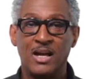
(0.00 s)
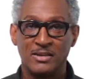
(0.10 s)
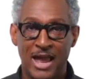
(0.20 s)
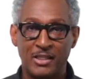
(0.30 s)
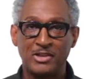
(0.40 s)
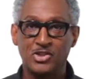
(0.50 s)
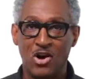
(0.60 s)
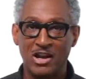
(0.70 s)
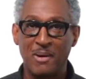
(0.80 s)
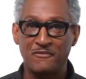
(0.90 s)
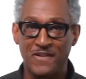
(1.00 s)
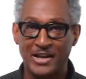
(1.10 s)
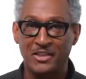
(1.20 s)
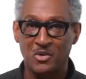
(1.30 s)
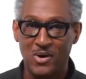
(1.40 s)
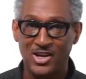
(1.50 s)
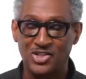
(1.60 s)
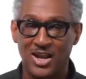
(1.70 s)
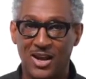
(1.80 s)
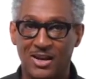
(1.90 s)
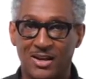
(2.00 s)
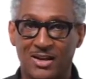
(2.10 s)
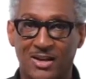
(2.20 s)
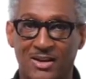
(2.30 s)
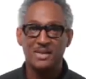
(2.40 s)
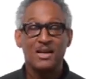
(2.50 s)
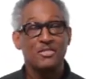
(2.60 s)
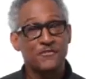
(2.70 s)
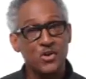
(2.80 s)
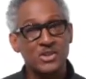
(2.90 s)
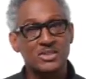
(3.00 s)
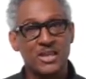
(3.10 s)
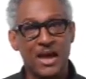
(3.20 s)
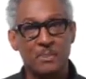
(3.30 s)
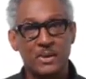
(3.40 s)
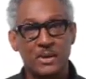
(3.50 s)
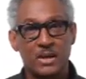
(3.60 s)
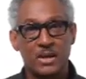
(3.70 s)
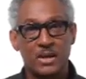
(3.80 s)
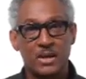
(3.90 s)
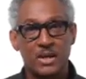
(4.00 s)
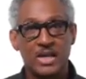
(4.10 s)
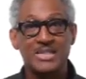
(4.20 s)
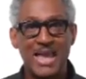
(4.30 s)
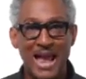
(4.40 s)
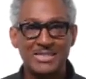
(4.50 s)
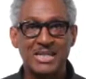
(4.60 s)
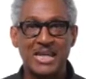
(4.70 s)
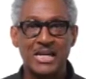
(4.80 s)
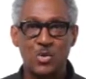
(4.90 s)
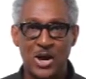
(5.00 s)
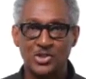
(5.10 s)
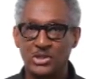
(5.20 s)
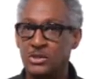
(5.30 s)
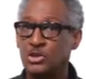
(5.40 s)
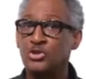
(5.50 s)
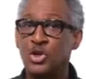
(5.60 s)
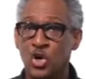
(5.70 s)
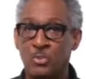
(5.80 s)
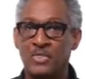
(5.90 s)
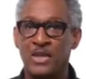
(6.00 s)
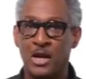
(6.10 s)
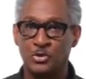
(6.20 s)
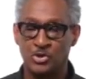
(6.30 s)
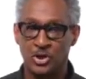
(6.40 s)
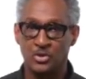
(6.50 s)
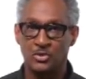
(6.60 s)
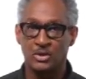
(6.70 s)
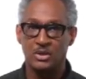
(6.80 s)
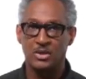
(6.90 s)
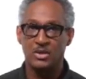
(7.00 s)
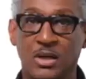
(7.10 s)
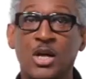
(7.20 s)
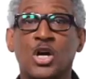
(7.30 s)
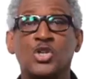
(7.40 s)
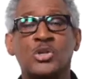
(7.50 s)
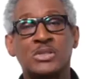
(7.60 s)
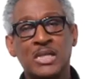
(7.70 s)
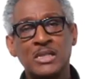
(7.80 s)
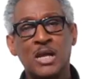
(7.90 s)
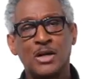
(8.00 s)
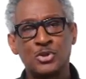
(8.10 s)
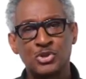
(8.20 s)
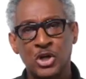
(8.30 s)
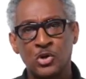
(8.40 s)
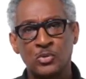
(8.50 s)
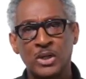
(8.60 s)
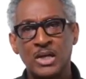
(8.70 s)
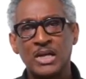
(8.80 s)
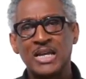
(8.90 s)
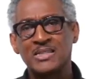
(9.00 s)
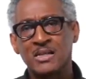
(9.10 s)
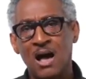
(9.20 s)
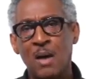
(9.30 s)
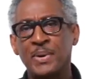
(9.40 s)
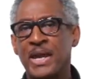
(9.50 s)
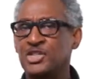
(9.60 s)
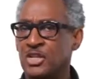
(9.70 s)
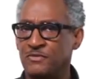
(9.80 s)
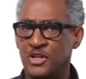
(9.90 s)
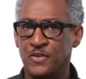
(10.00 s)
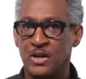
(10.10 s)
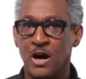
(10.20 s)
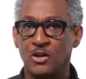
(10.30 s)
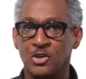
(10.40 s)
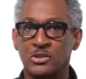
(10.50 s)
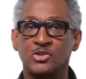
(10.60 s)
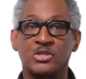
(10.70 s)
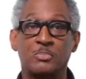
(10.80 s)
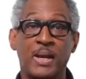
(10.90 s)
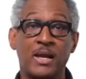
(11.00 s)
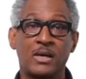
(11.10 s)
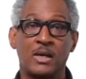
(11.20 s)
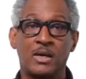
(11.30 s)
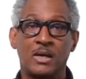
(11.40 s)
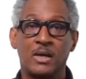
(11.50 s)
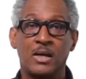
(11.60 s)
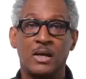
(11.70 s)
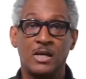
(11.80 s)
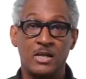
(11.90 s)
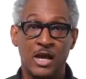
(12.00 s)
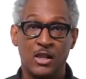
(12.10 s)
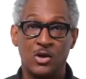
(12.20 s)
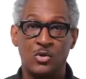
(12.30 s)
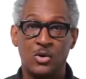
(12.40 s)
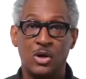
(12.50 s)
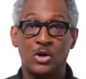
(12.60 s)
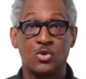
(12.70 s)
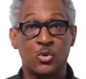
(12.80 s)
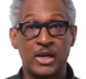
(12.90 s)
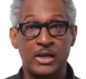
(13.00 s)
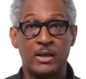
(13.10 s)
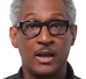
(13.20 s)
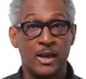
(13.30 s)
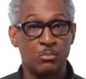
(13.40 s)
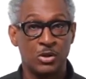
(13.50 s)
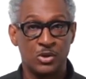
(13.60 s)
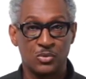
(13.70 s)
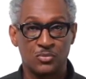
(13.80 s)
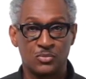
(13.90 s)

Now let's talk about finding the right shade. The first step is asking questions to determine the undertone. Your skin undertone is a combination of different colors such as pink, yellow, green, and blue.